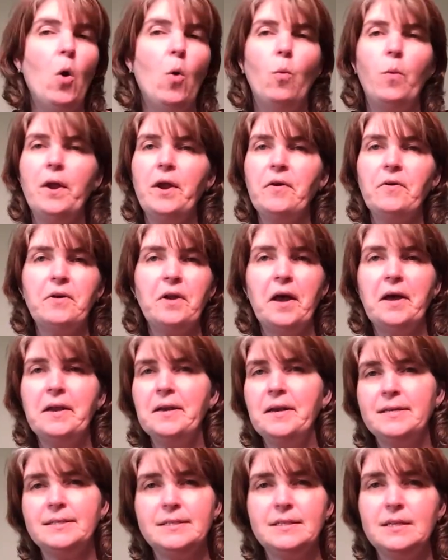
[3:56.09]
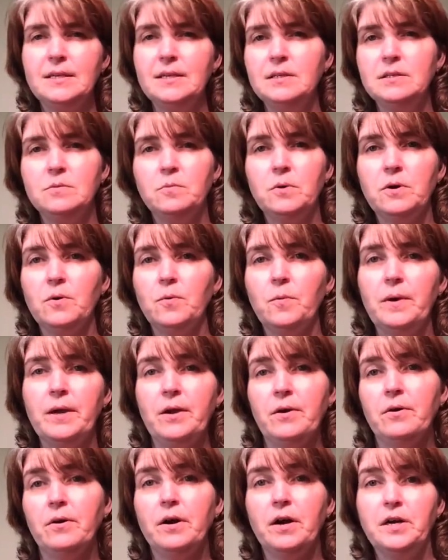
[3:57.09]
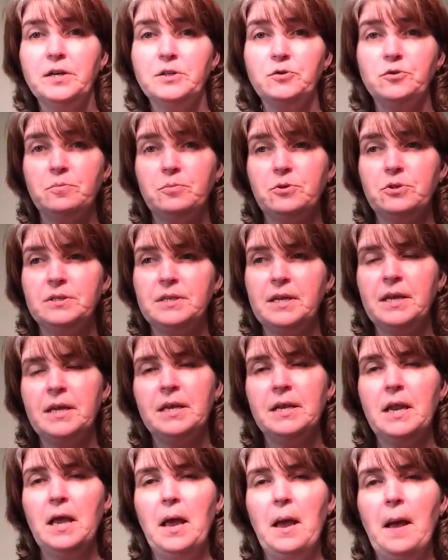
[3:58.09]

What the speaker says: We are not Nazis where we are 100%.